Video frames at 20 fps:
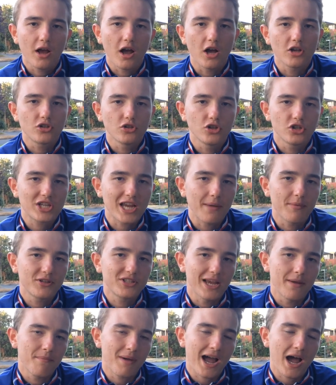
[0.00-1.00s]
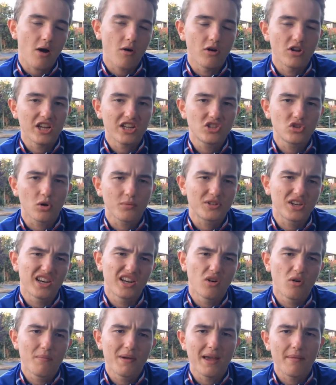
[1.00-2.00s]
Uh, so just kept the same power. It dropped a
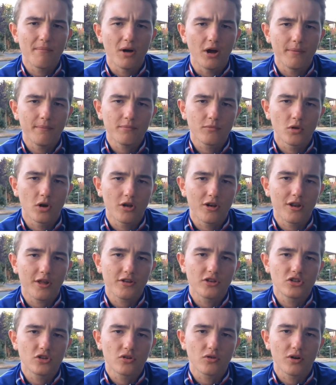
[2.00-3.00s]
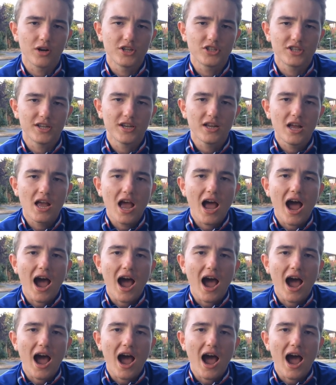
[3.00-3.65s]
little bit, but not nothing too crazy.